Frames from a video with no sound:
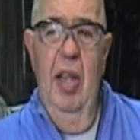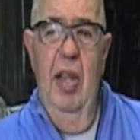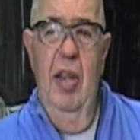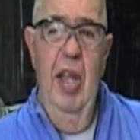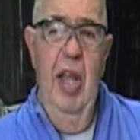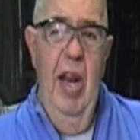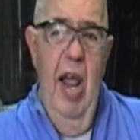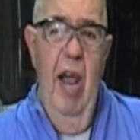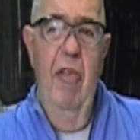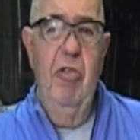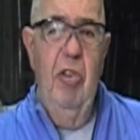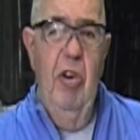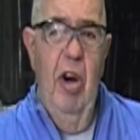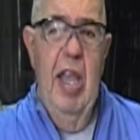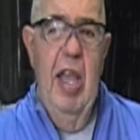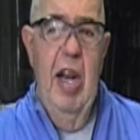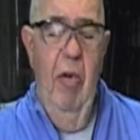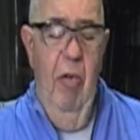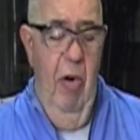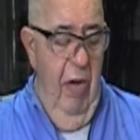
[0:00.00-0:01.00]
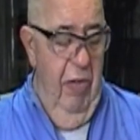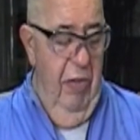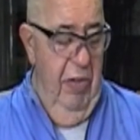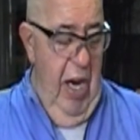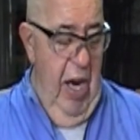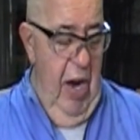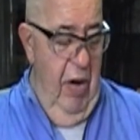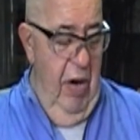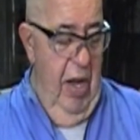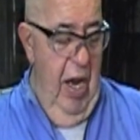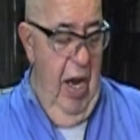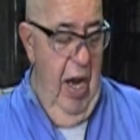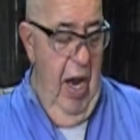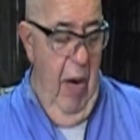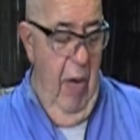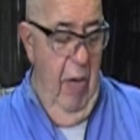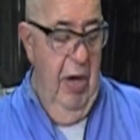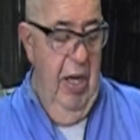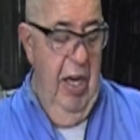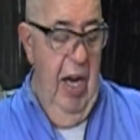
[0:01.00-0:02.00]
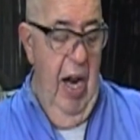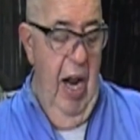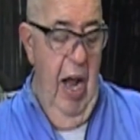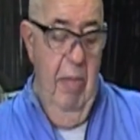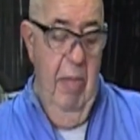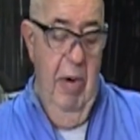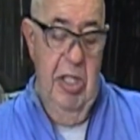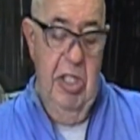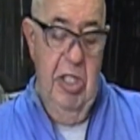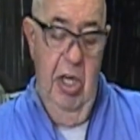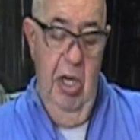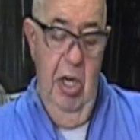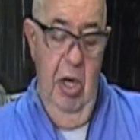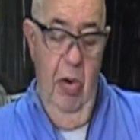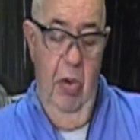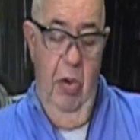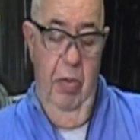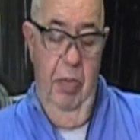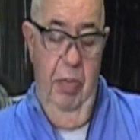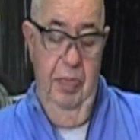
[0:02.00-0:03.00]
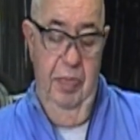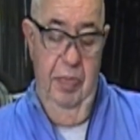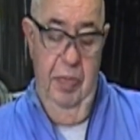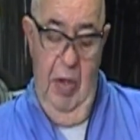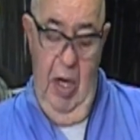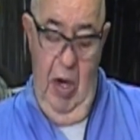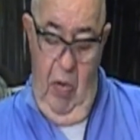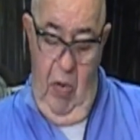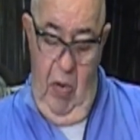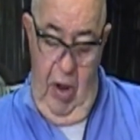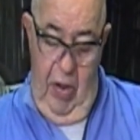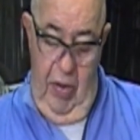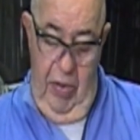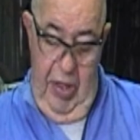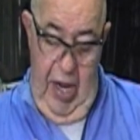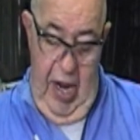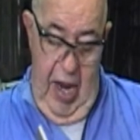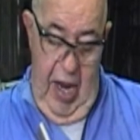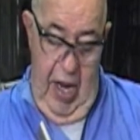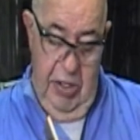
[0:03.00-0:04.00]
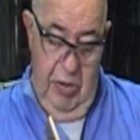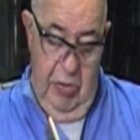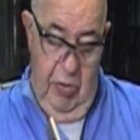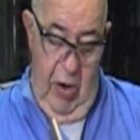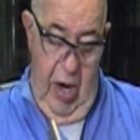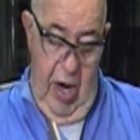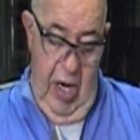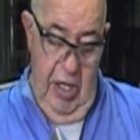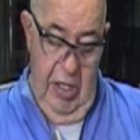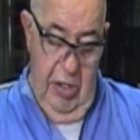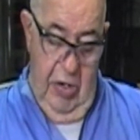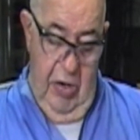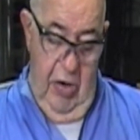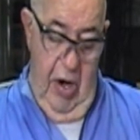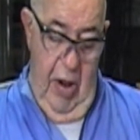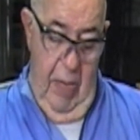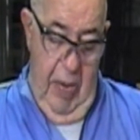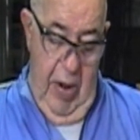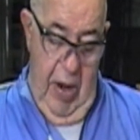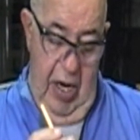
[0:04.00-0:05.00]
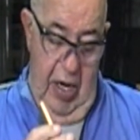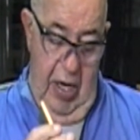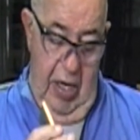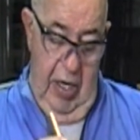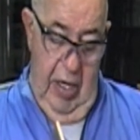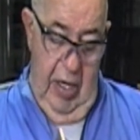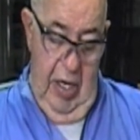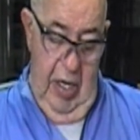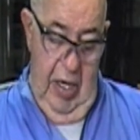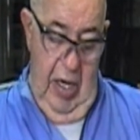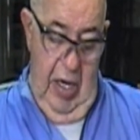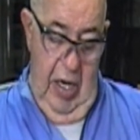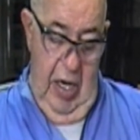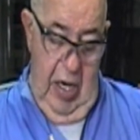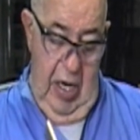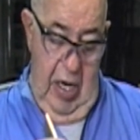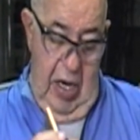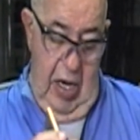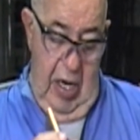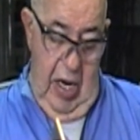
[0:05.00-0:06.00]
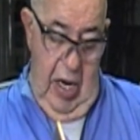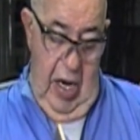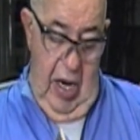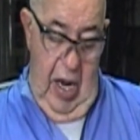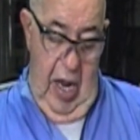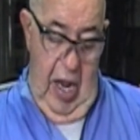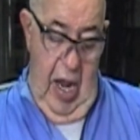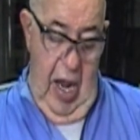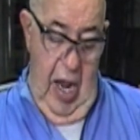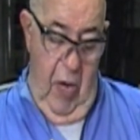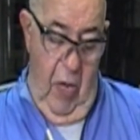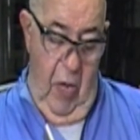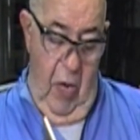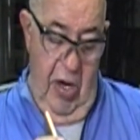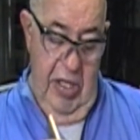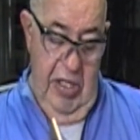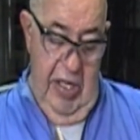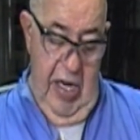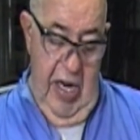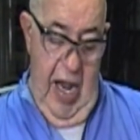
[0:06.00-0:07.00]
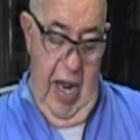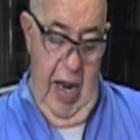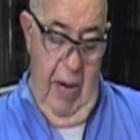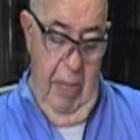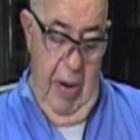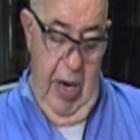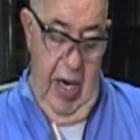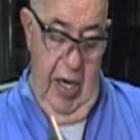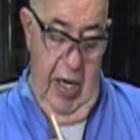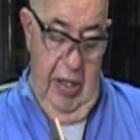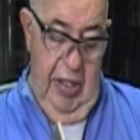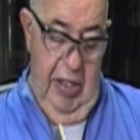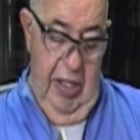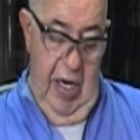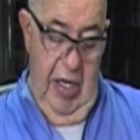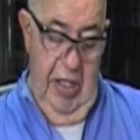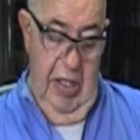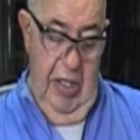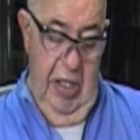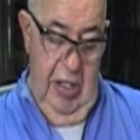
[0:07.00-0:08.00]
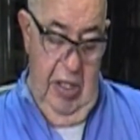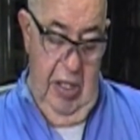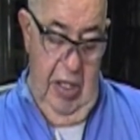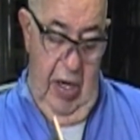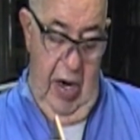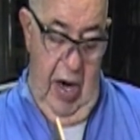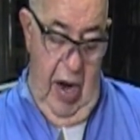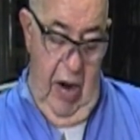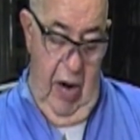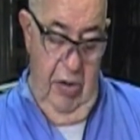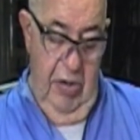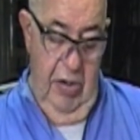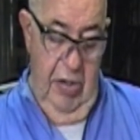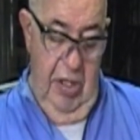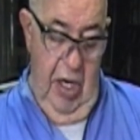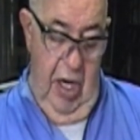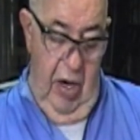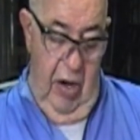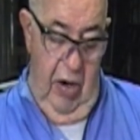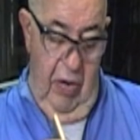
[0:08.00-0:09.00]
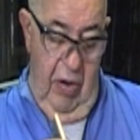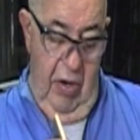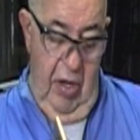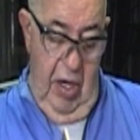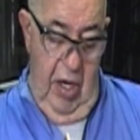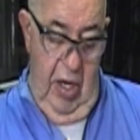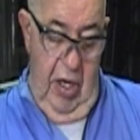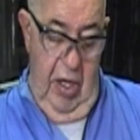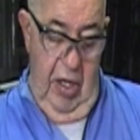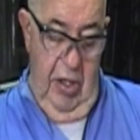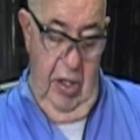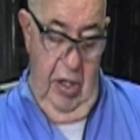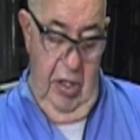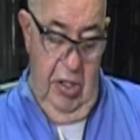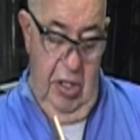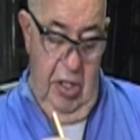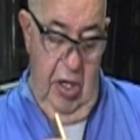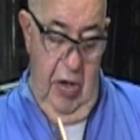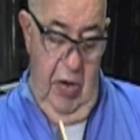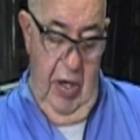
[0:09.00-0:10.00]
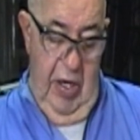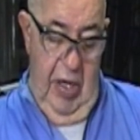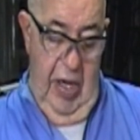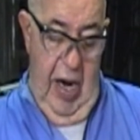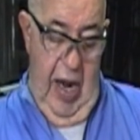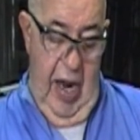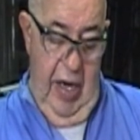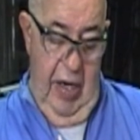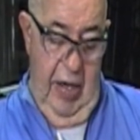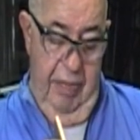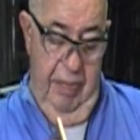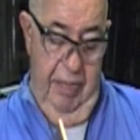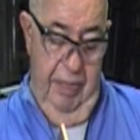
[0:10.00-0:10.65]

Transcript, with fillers: Then after I get it roughed out, I want to get out my skew. Well, that's where I screwed up at. I was not paying attention to how dull the skew had gotten.